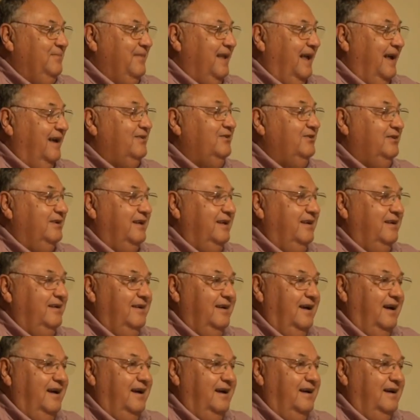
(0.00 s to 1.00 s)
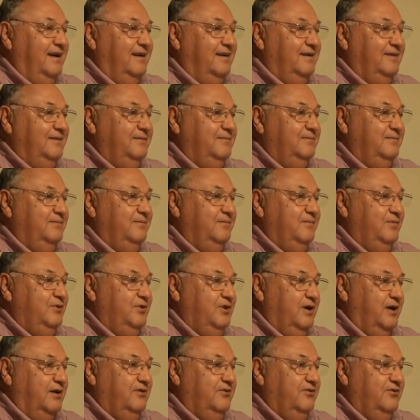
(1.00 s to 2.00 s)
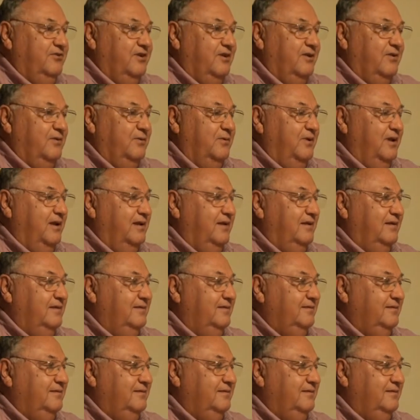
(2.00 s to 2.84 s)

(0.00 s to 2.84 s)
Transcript: actually, uh, Chuck Stone, the